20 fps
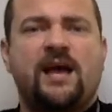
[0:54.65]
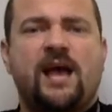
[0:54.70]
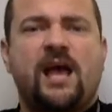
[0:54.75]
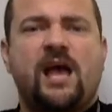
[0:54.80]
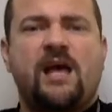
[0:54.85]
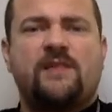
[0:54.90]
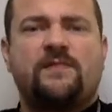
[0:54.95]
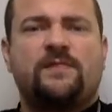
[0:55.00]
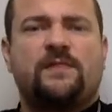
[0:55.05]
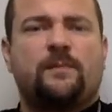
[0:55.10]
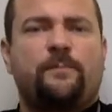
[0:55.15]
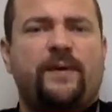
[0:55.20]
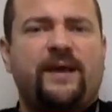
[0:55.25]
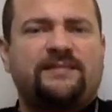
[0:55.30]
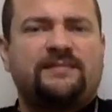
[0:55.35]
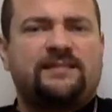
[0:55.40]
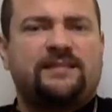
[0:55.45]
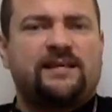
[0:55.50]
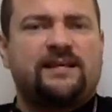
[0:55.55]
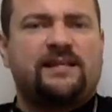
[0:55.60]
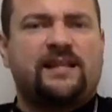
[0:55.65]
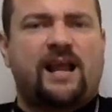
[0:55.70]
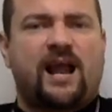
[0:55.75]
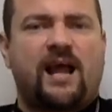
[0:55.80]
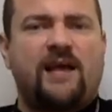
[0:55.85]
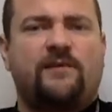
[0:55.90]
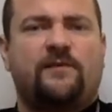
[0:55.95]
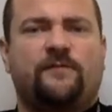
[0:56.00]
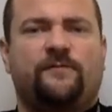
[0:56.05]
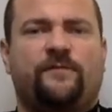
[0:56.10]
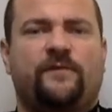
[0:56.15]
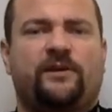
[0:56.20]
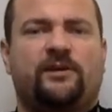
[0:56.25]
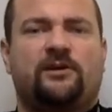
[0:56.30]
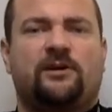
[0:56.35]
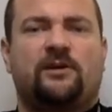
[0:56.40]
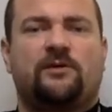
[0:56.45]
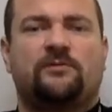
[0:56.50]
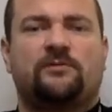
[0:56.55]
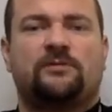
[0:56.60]
And the best thing that I could
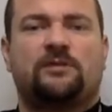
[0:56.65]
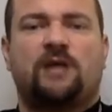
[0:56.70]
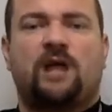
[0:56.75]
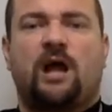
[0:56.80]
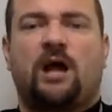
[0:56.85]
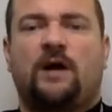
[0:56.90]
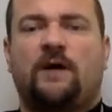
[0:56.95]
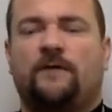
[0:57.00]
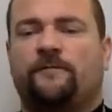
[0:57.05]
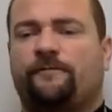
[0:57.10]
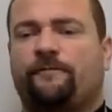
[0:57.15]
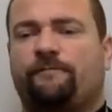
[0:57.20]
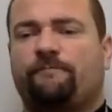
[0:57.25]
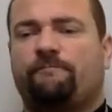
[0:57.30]
figure out of